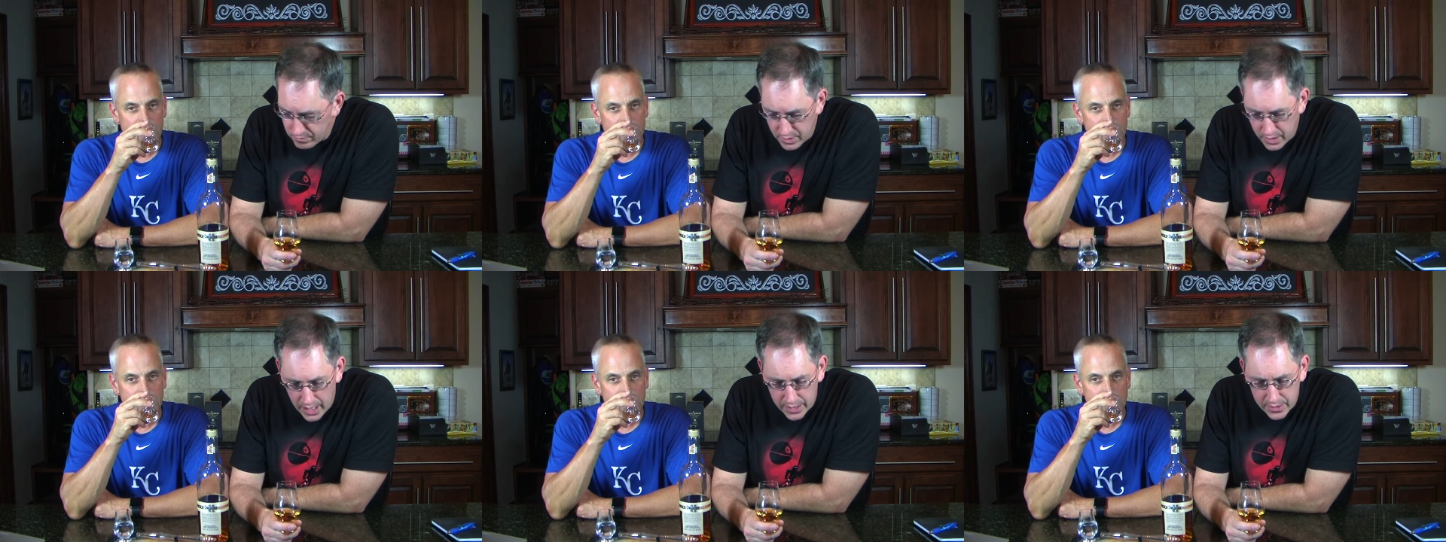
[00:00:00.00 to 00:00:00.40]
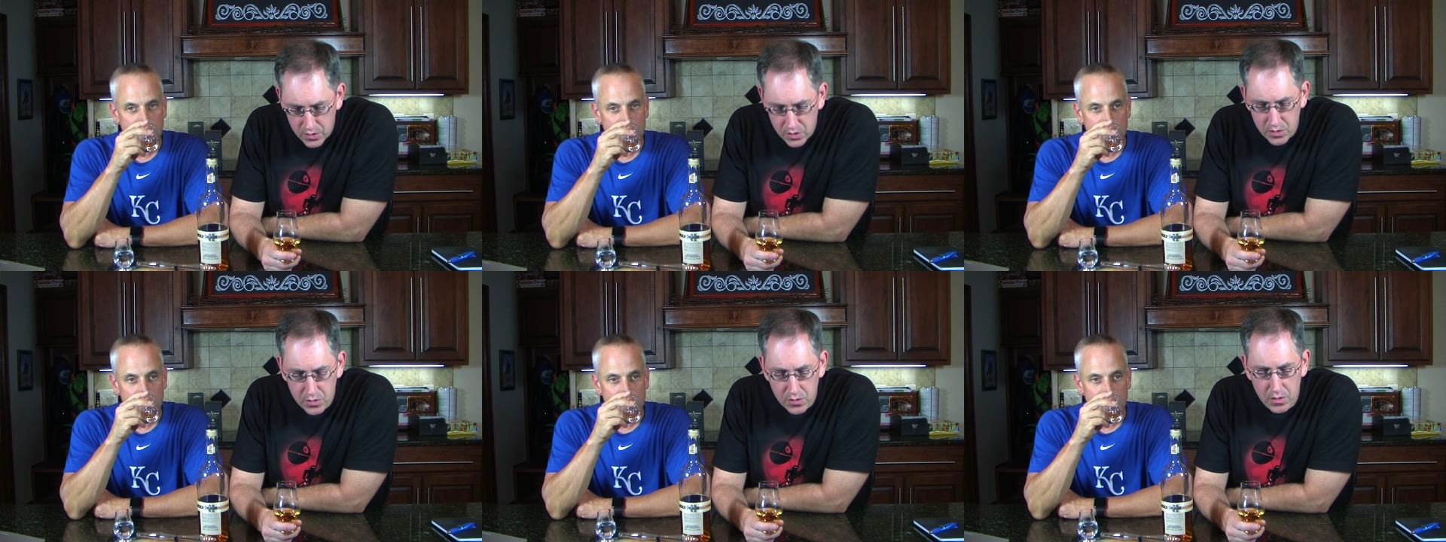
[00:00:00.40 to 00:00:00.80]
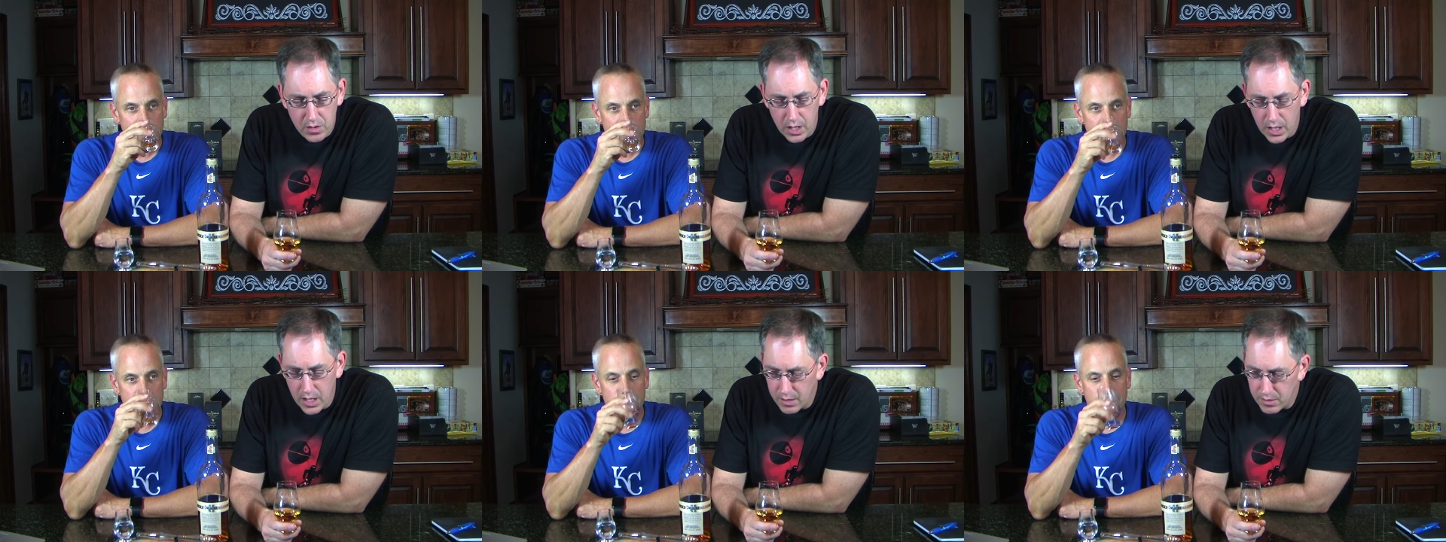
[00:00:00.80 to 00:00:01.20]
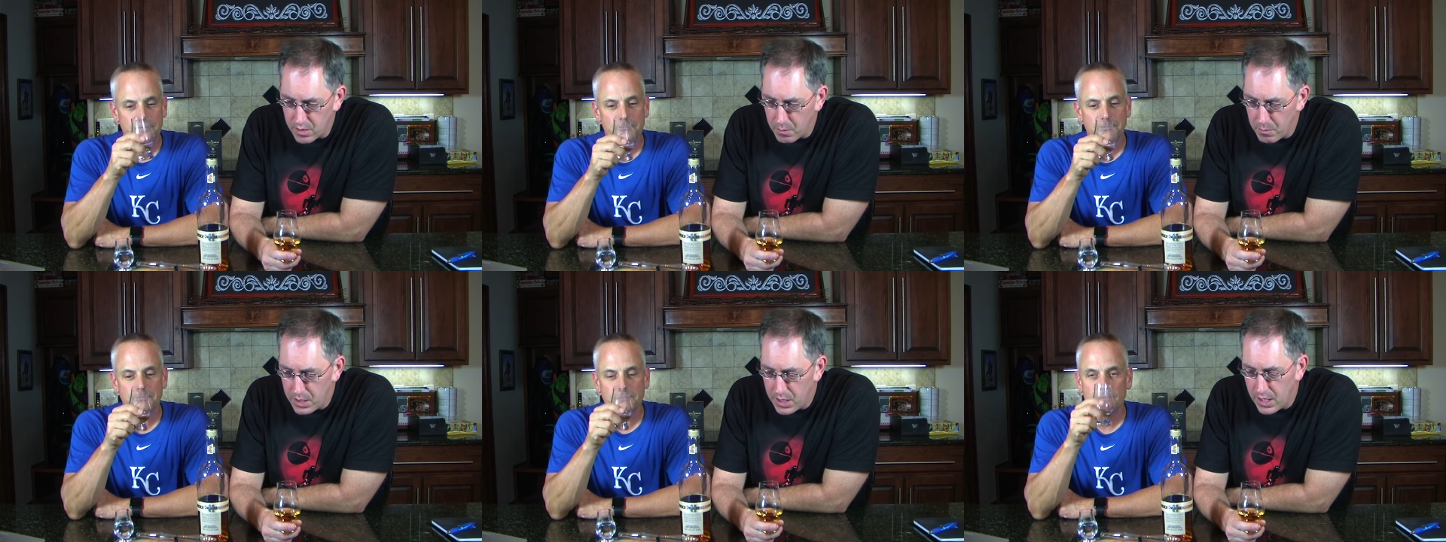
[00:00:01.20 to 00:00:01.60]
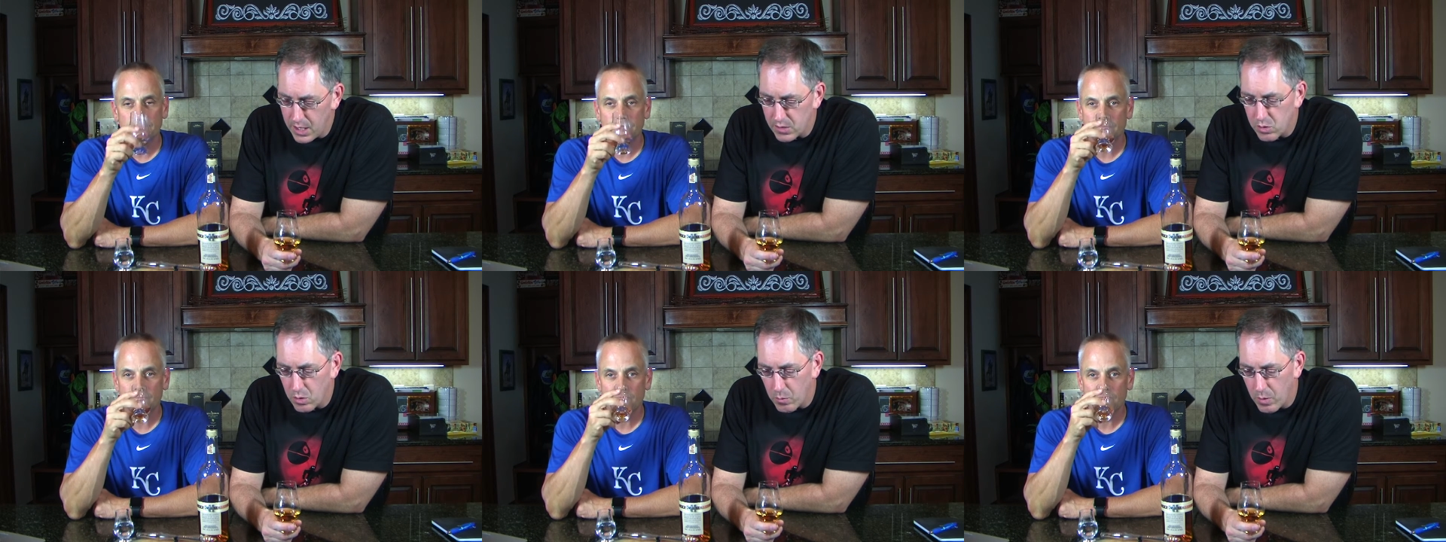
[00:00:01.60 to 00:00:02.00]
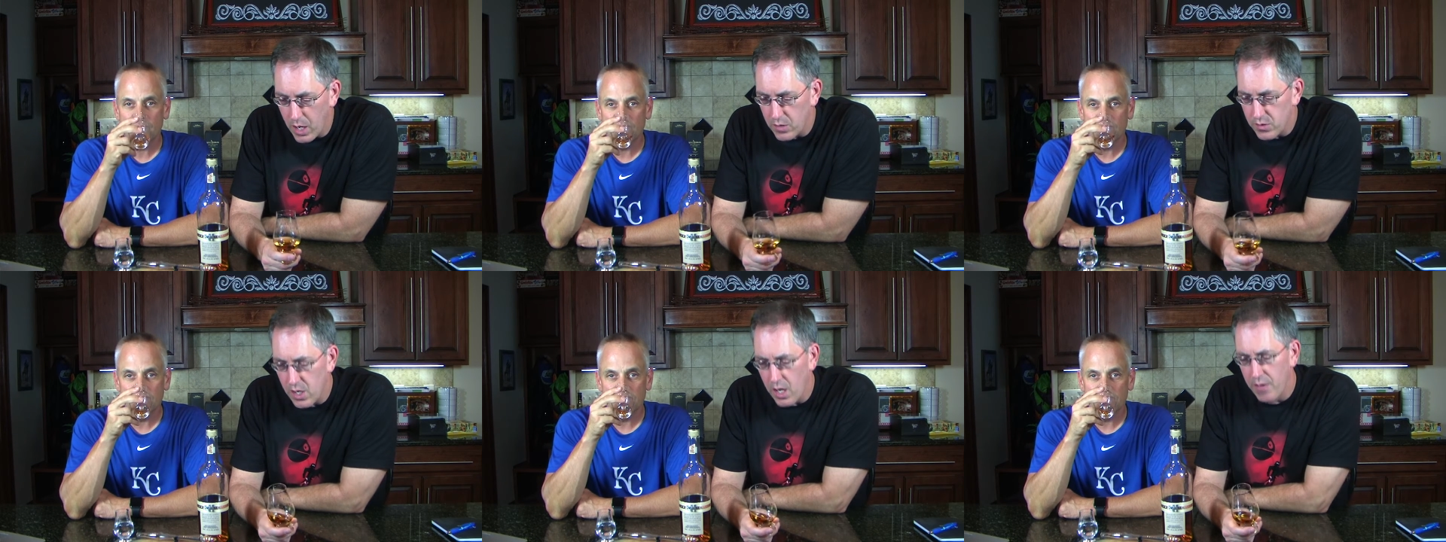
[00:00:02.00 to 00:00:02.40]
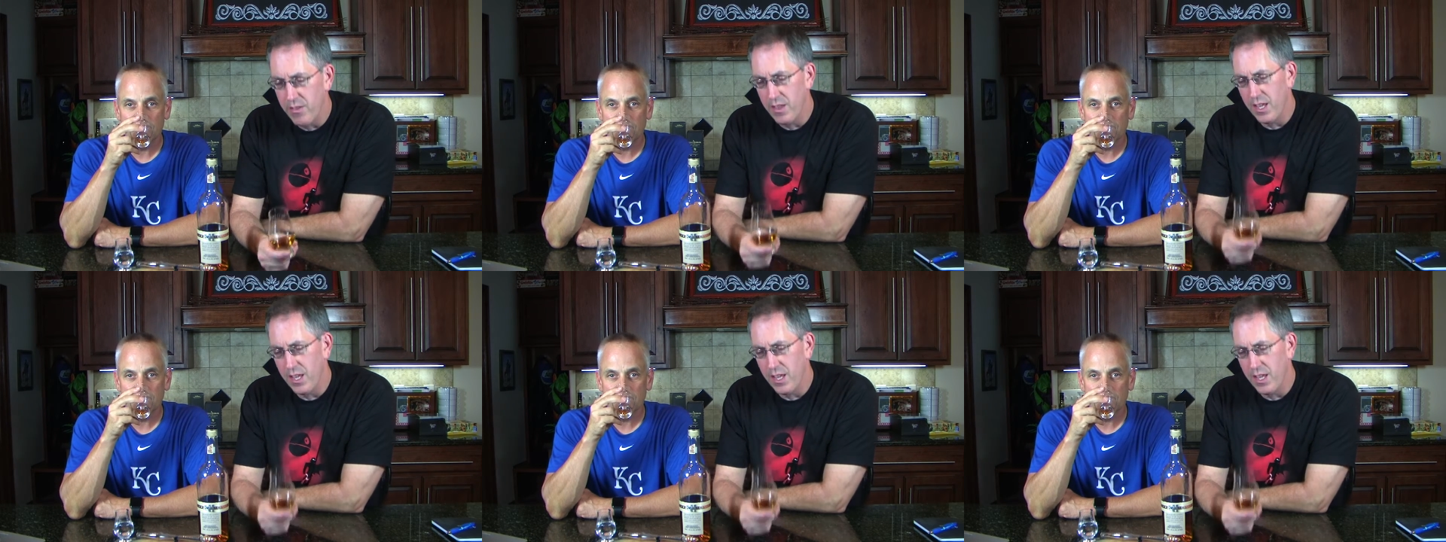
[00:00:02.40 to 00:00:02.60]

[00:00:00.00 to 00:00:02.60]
Speaker 1: That's the, to me, that's what rounds off the